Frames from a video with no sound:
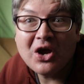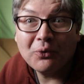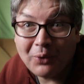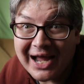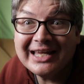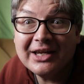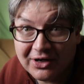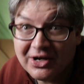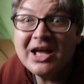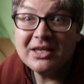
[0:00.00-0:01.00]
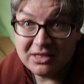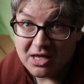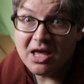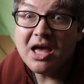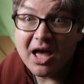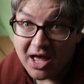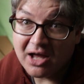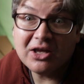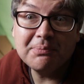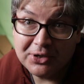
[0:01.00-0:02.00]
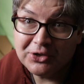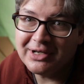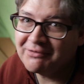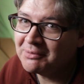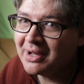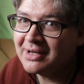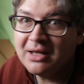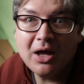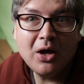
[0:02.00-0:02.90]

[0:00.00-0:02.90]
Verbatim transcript: right here. Yeah, computed, everybody.